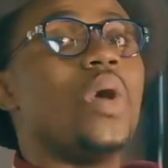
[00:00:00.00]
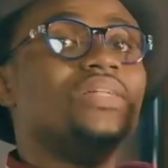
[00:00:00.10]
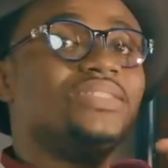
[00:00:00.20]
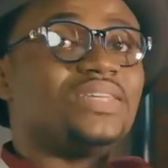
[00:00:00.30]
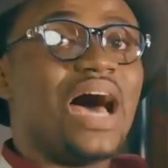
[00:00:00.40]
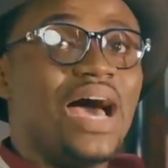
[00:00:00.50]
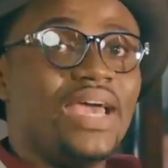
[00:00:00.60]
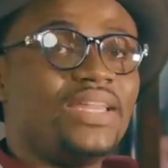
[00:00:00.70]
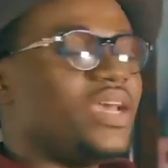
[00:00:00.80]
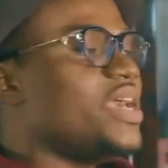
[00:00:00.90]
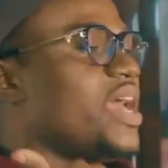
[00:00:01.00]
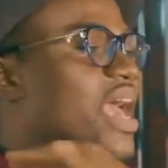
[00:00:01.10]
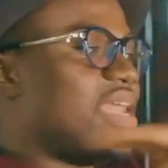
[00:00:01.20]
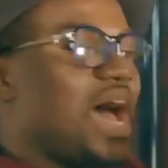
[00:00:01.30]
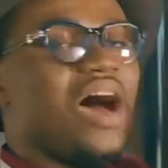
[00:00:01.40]
one side
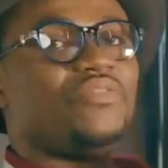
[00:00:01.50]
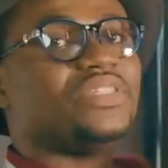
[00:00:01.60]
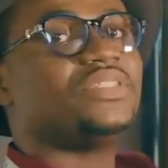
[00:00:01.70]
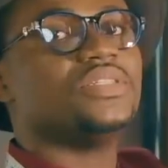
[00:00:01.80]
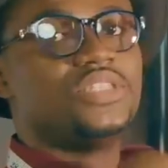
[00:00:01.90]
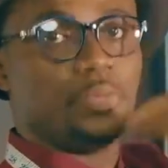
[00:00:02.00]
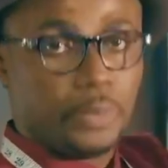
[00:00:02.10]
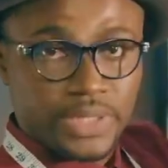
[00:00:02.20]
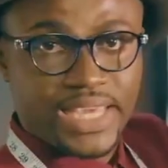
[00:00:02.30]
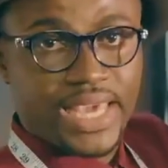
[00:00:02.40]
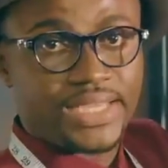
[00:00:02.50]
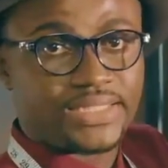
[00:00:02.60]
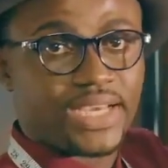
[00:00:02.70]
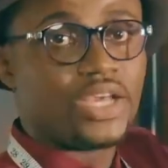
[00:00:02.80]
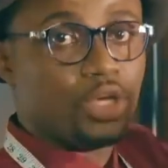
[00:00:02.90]
and have it
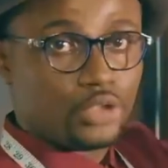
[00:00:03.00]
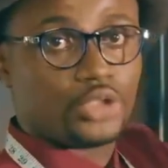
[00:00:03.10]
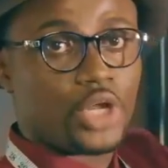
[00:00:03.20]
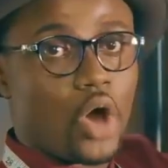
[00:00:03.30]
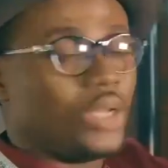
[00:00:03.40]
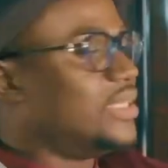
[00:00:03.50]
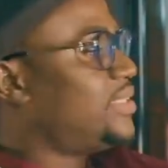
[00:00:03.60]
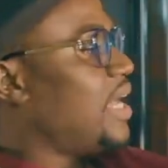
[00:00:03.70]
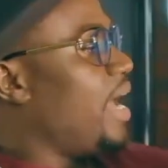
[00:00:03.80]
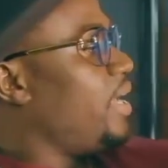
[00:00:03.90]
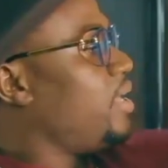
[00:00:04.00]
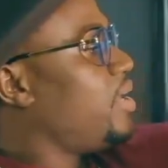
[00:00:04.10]
duplicated to the other side.